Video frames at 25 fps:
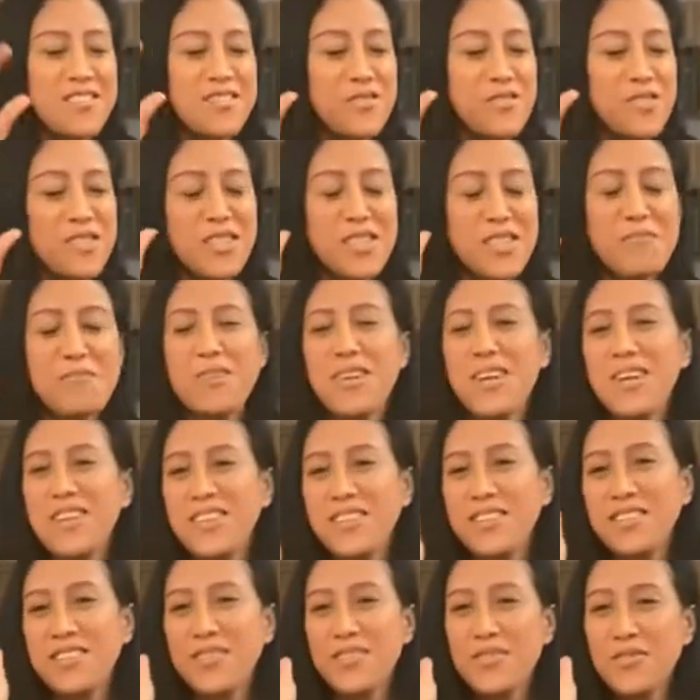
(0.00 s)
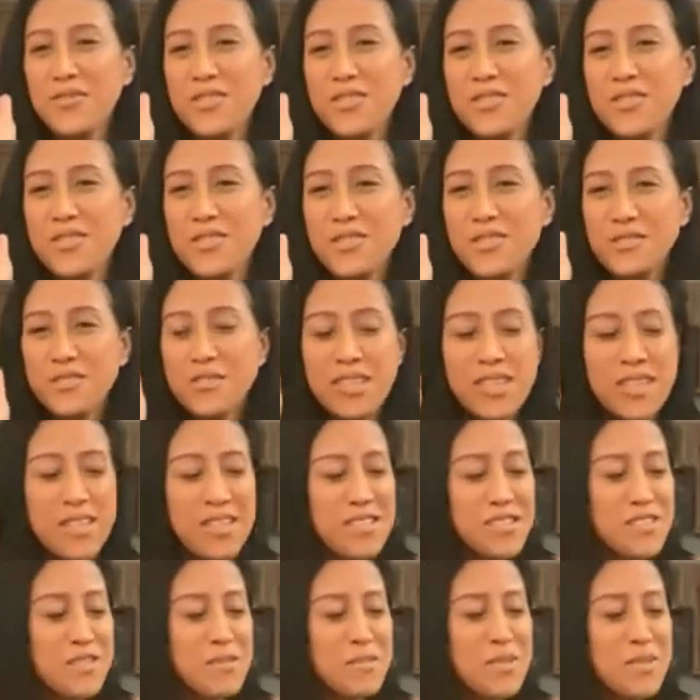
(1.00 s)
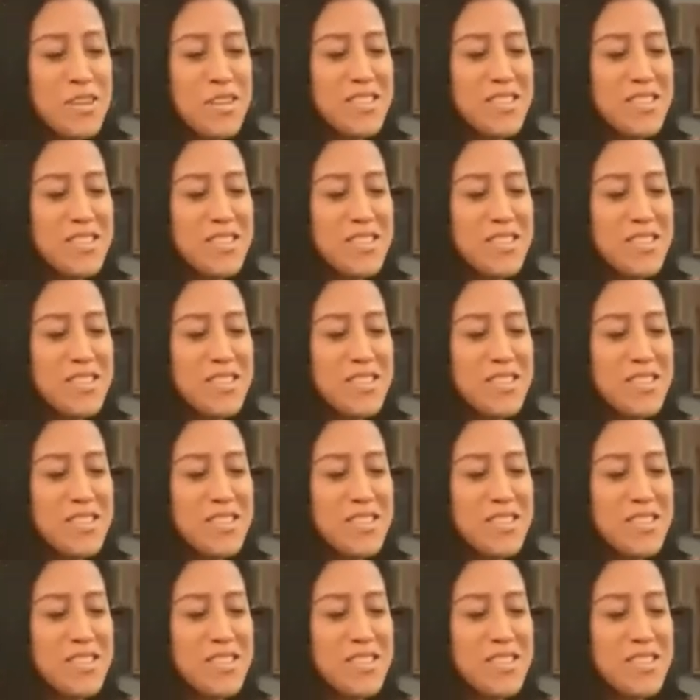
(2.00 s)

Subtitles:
which I'm kind of nervous to eat, to be